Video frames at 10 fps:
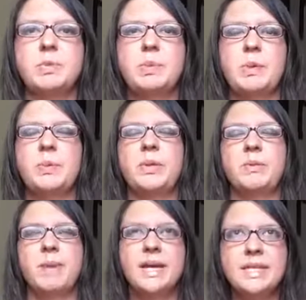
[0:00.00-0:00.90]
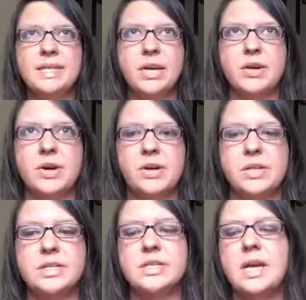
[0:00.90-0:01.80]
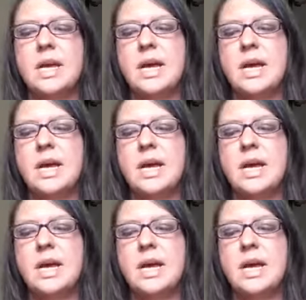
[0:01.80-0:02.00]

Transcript: with people in mindset calls.